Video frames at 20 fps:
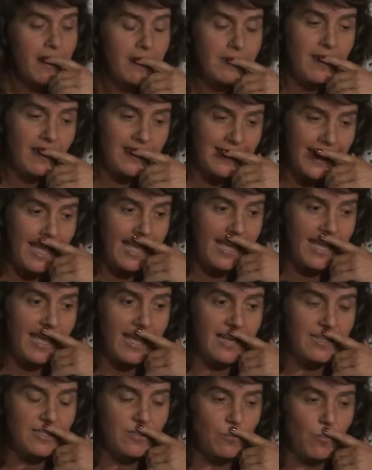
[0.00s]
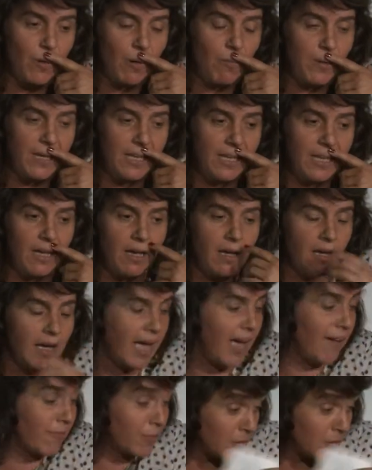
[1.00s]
The thing is, what we have